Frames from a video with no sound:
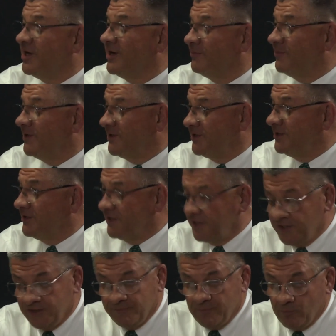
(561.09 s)
up at the
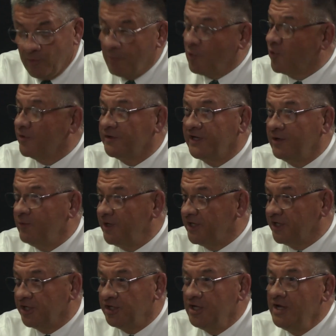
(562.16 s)
end of Memorial Day
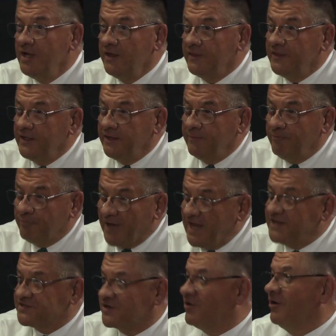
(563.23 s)
weekend, the
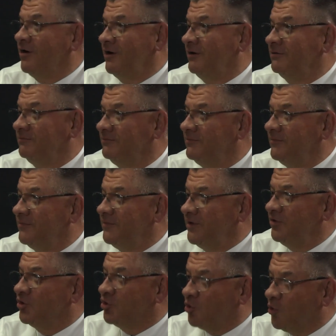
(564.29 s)
pace car,
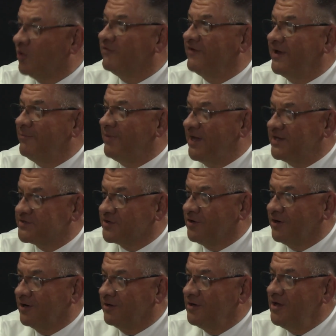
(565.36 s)
the Corvette pace
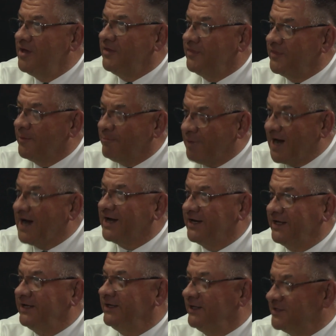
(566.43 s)
car, the
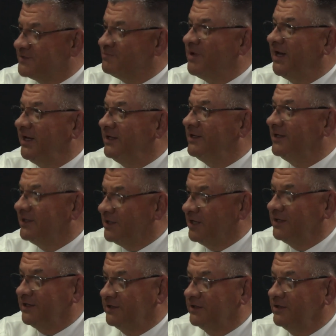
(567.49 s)
body is made in
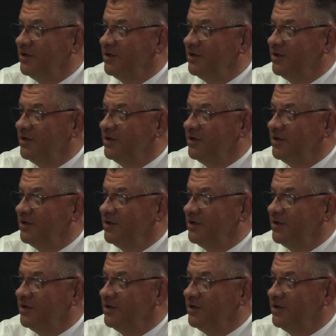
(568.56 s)
Huntington.